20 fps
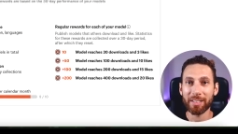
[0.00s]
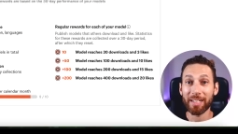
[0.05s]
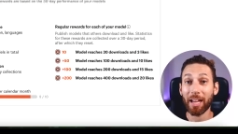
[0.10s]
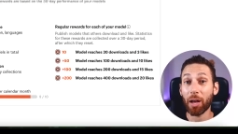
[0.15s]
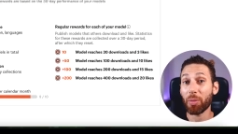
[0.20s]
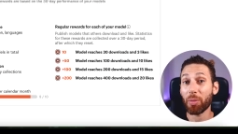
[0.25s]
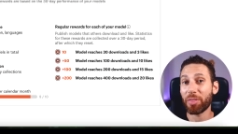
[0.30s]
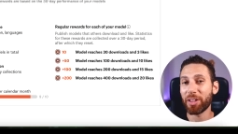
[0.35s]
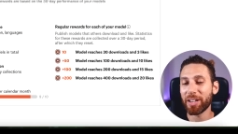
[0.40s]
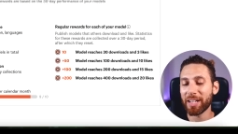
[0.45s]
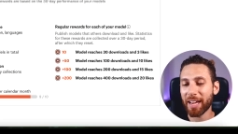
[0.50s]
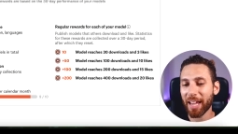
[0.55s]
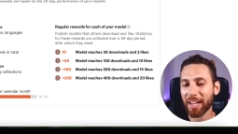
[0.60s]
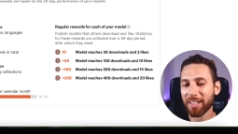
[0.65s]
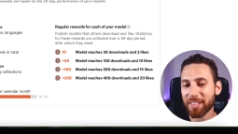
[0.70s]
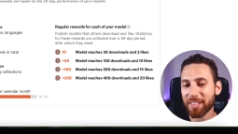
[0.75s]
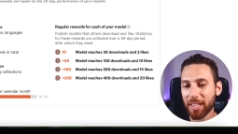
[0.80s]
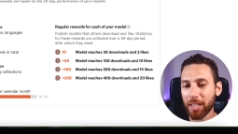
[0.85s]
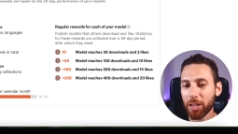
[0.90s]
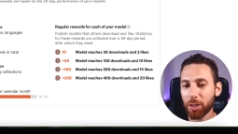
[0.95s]
Now, the
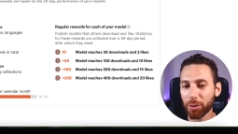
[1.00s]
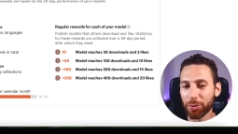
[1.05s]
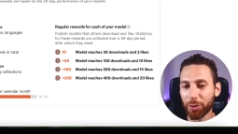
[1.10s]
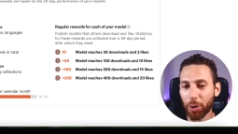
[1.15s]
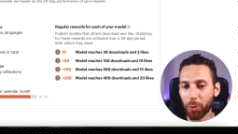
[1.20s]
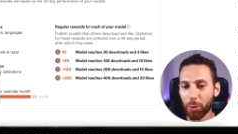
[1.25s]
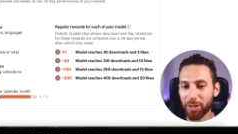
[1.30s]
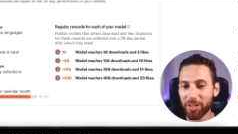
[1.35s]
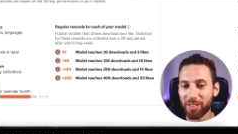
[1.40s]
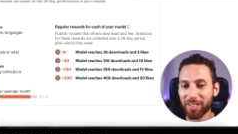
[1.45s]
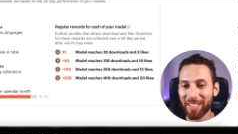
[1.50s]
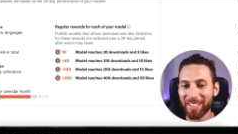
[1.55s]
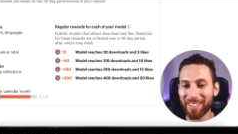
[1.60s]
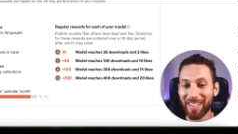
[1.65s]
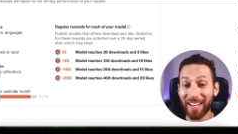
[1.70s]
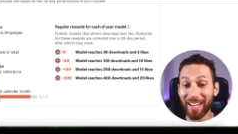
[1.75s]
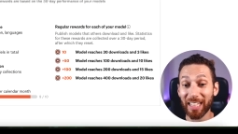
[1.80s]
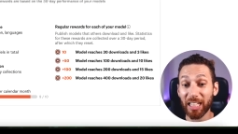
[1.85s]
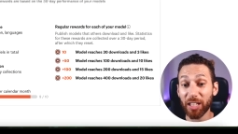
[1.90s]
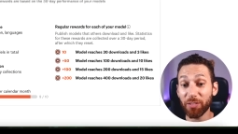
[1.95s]
next thing you'll notice
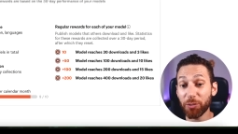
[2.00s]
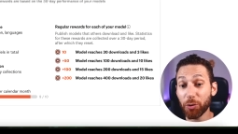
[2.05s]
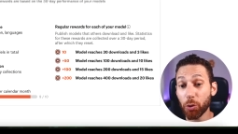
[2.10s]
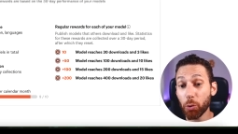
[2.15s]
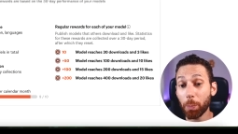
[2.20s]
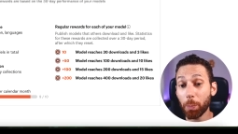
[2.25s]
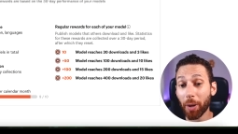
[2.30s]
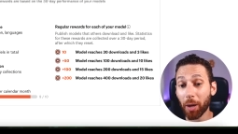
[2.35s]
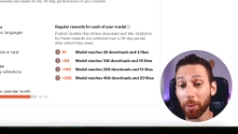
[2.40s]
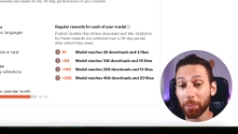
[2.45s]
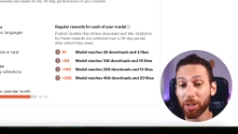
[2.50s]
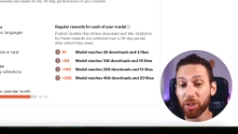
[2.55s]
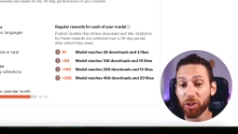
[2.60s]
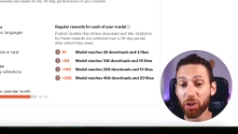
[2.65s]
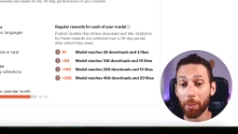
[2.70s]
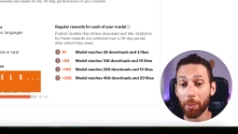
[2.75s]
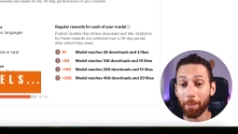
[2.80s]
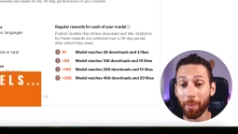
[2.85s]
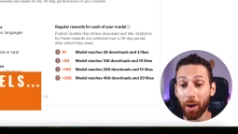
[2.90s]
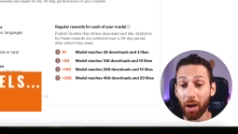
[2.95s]
is that if you
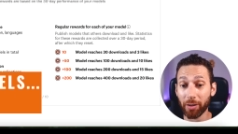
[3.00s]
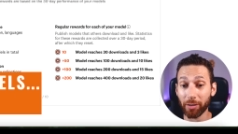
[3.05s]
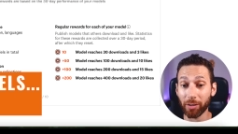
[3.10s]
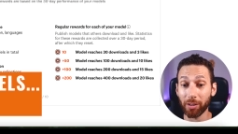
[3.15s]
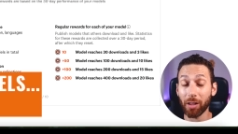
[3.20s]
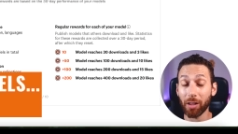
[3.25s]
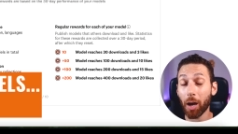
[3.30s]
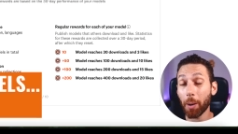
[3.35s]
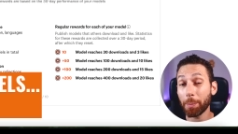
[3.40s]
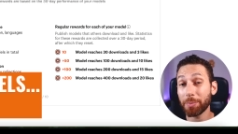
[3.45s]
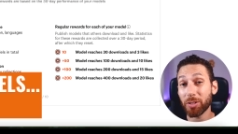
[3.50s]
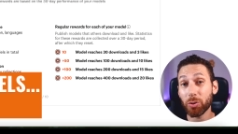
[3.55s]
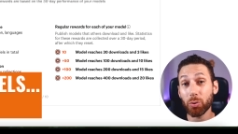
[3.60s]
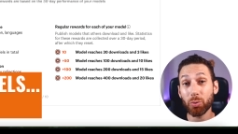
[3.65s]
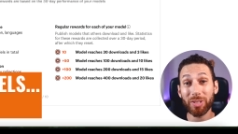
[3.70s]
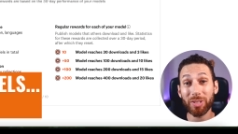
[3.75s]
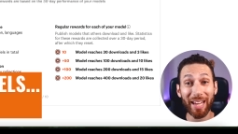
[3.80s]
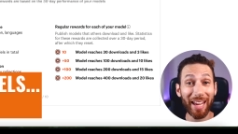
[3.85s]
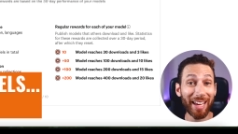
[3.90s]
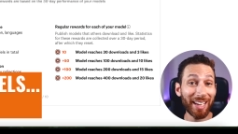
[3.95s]
publish a model, up
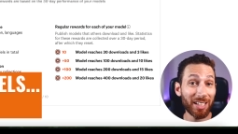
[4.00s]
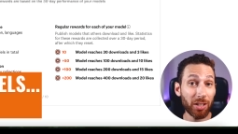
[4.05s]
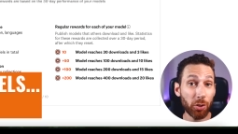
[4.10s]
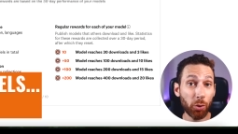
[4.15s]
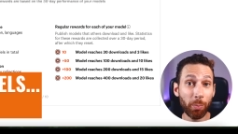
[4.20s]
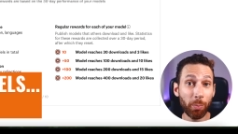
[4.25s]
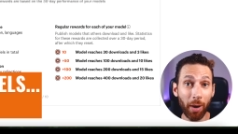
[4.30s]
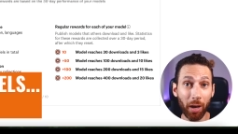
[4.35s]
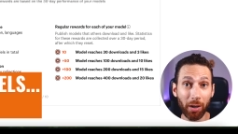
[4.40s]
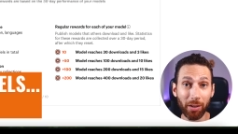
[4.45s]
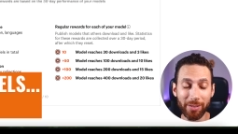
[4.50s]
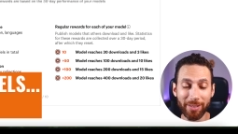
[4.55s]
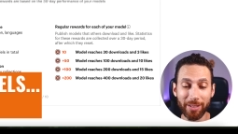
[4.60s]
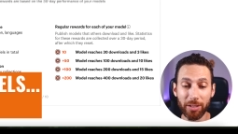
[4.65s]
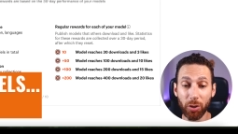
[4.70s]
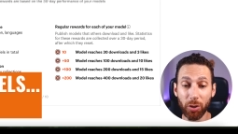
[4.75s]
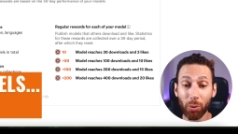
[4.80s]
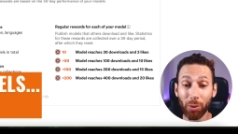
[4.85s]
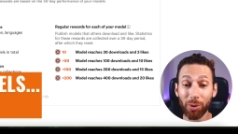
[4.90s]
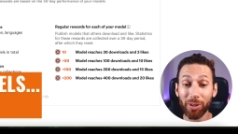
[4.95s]
to 10 new models
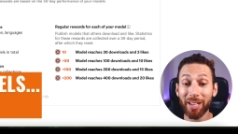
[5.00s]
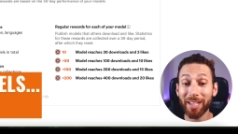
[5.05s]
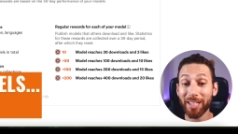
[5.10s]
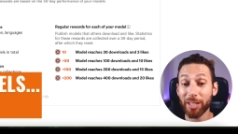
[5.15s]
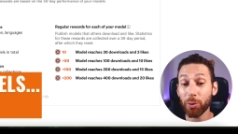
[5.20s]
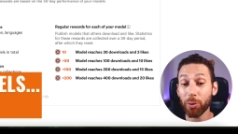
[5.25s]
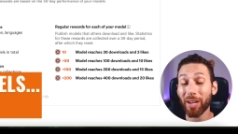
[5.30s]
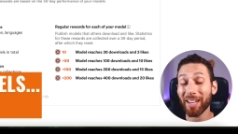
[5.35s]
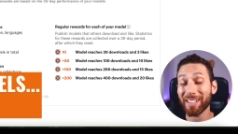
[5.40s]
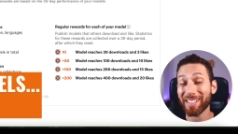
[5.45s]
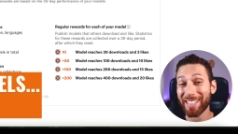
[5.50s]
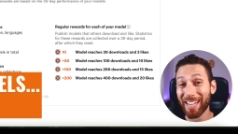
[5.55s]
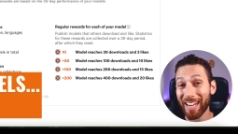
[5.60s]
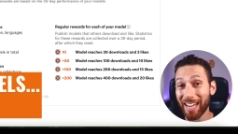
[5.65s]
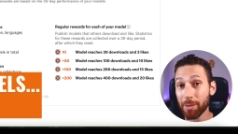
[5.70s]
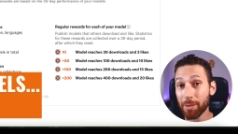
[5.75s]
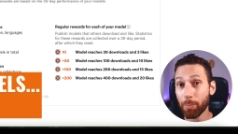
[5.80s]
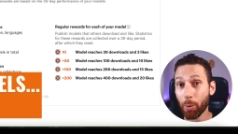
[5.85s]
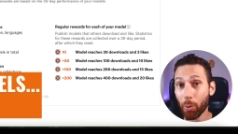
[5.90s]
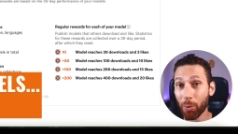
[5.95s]
in total, you get
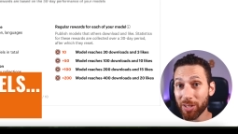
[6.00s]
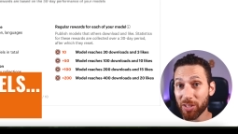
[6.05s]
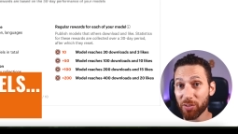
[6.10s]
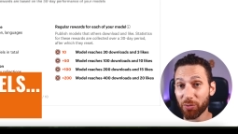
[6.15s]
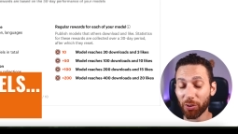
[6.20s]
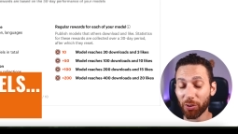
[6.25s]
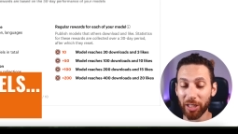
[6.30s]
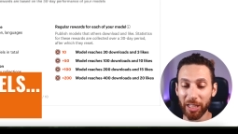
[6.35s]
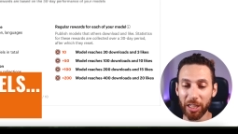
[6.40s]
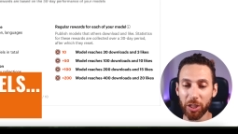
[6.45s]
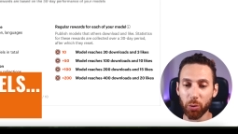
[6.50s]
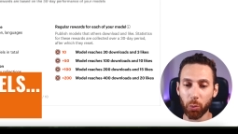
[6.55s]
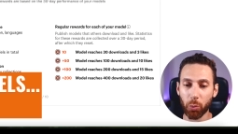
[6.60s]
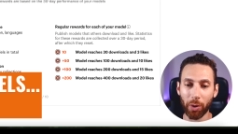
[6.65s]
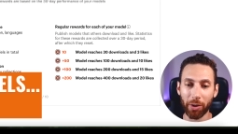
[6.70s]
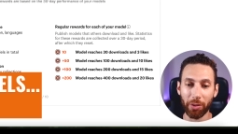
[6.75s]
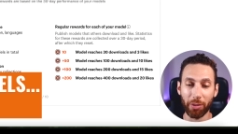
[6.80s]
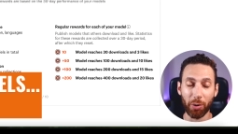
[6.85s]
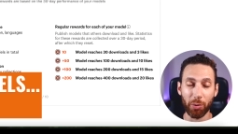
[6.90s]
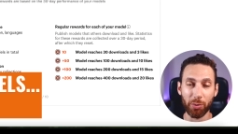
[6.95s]
10 points for each
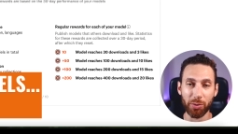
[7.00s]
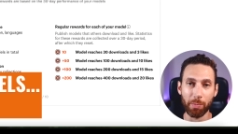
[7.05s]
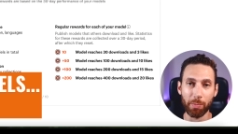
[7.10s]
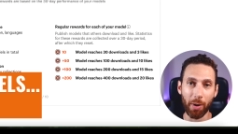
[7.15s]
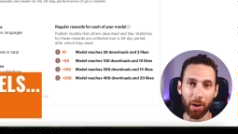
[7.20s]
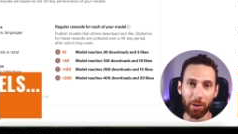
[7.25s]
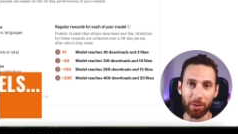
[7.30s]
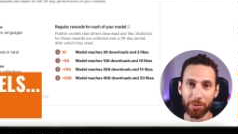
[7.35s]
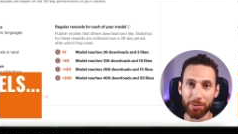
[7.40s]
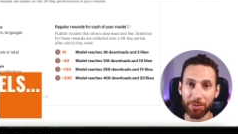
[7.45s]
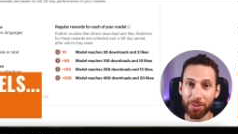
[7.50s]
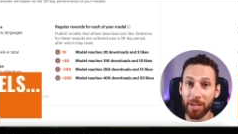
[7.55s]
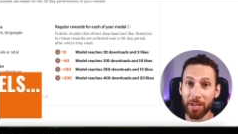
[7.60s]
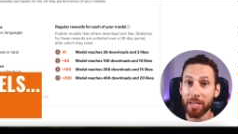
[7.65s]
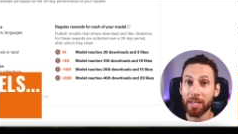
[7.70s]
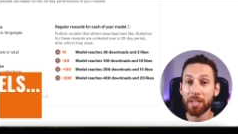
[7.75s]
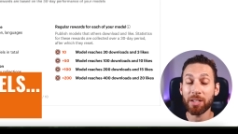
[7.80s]
one of those models.